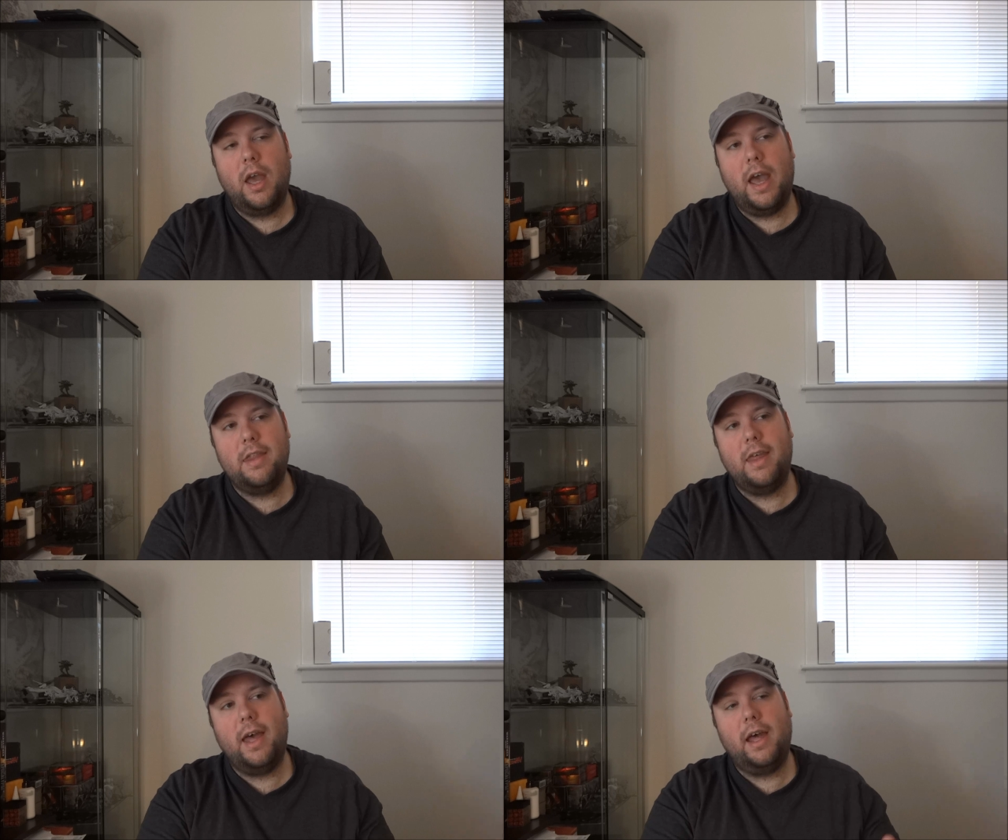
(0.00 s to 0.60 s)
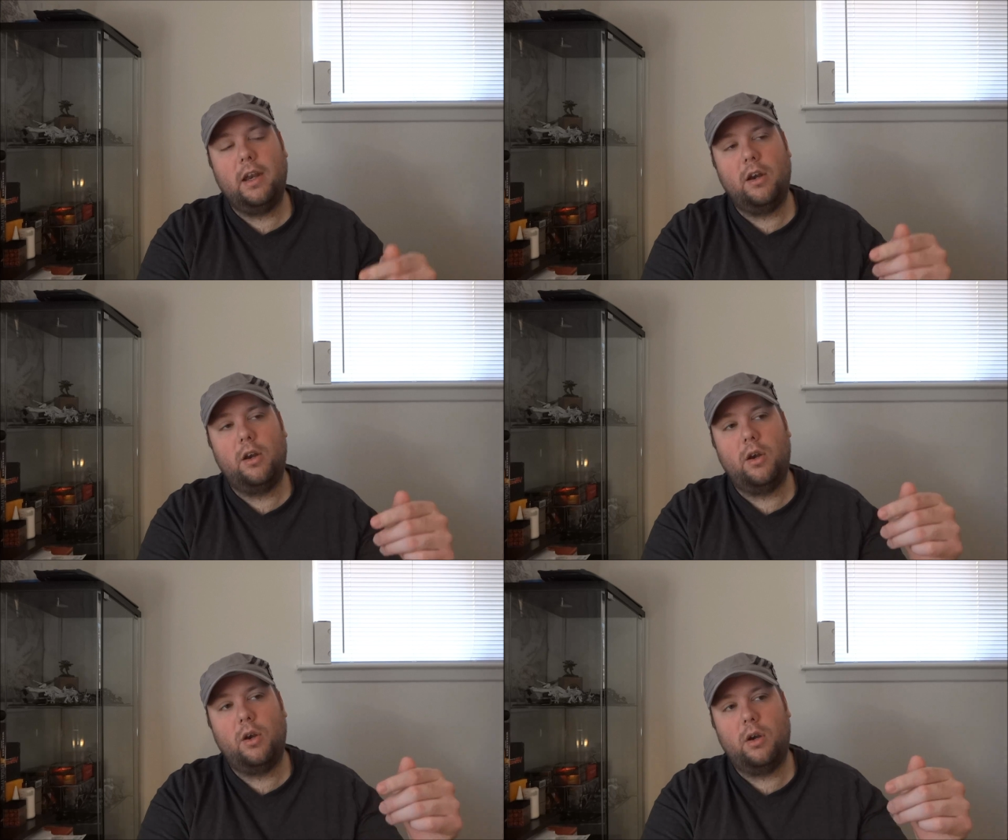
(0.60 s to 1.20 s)
and
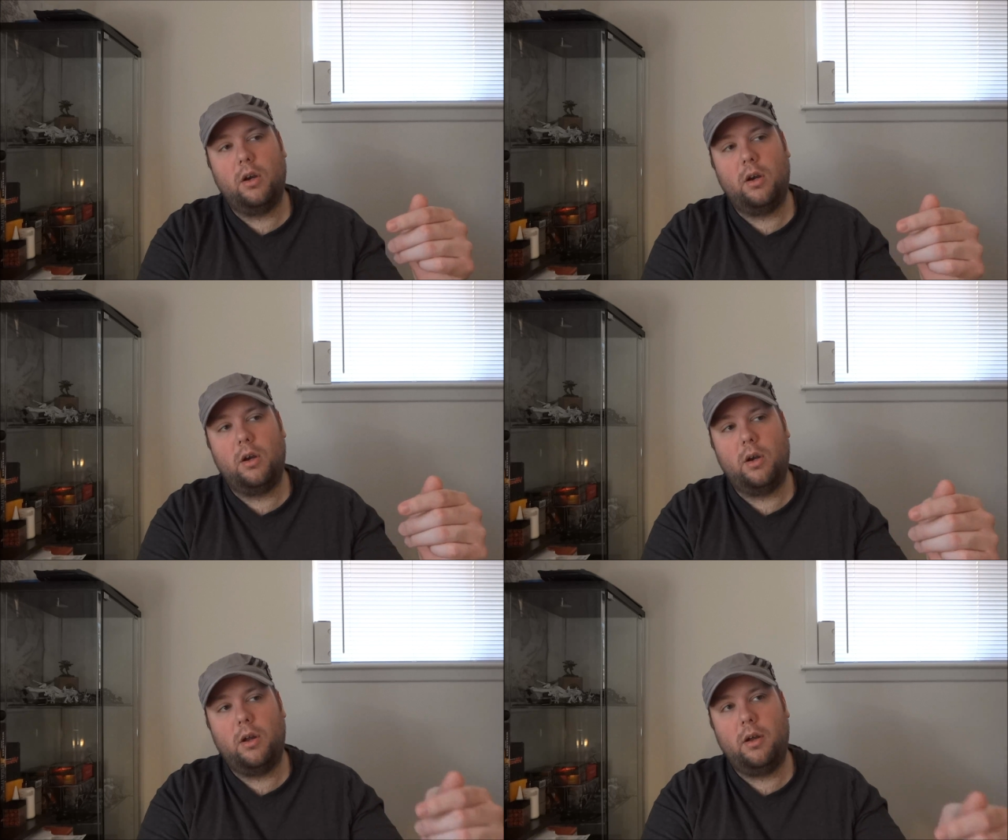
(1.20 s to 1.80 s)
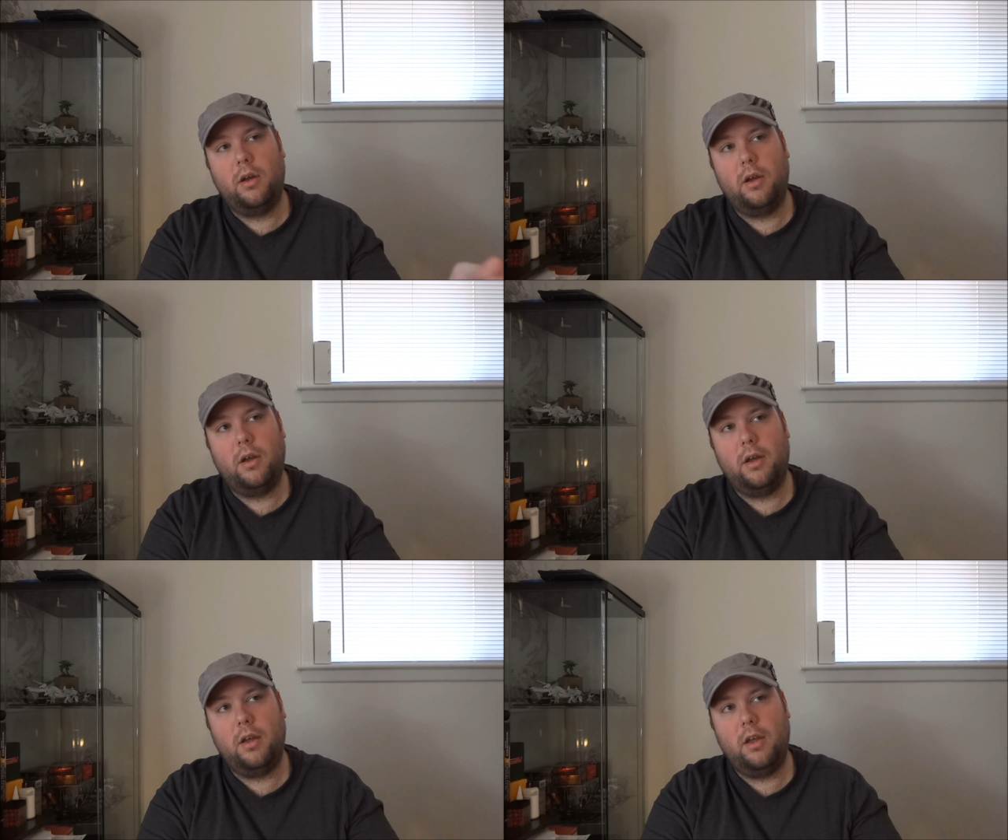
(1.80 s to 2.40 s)
then
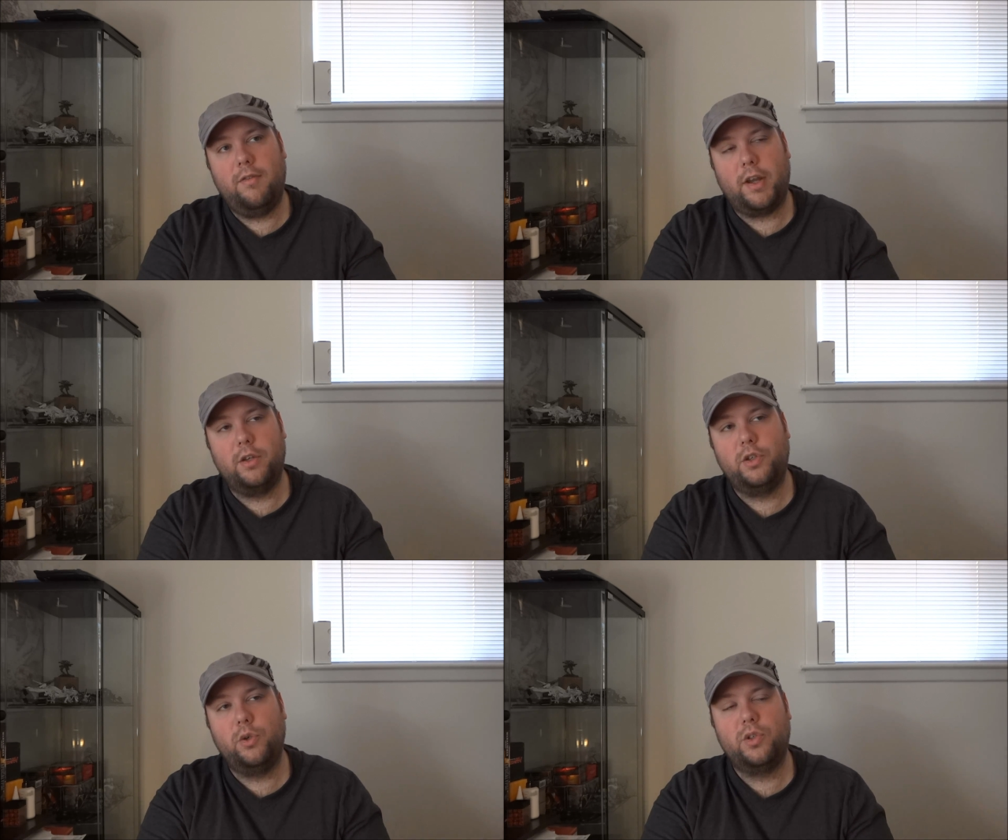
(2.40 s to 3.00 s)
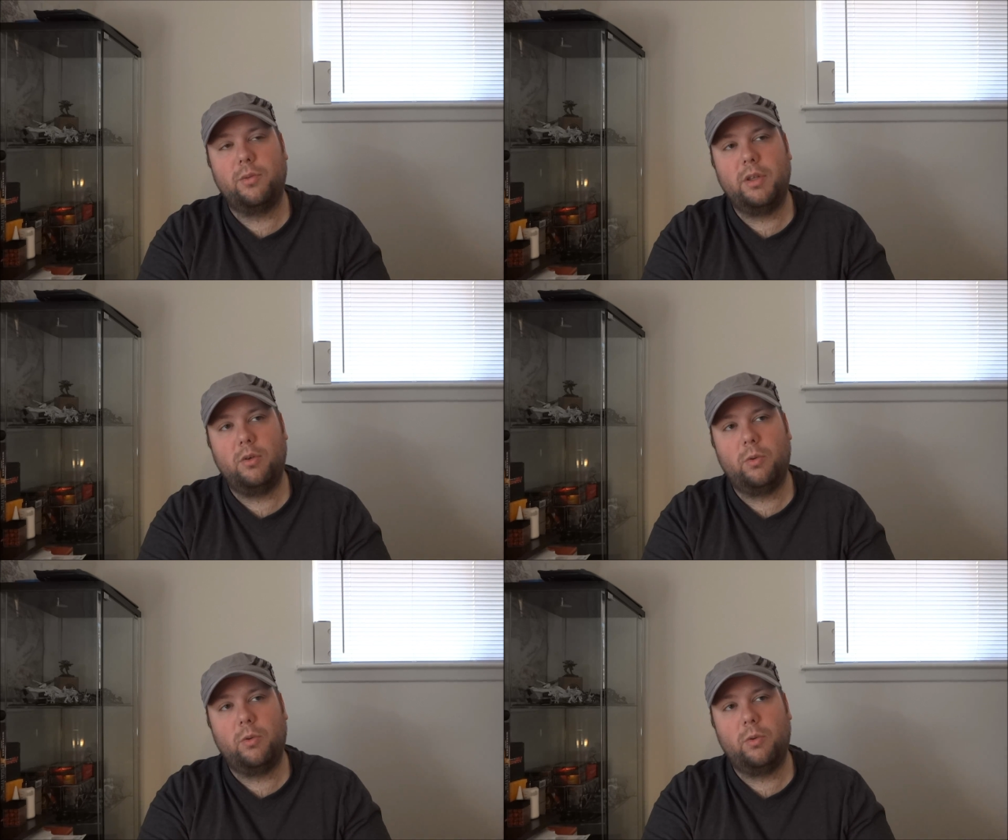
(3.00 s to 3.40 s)
if I could do something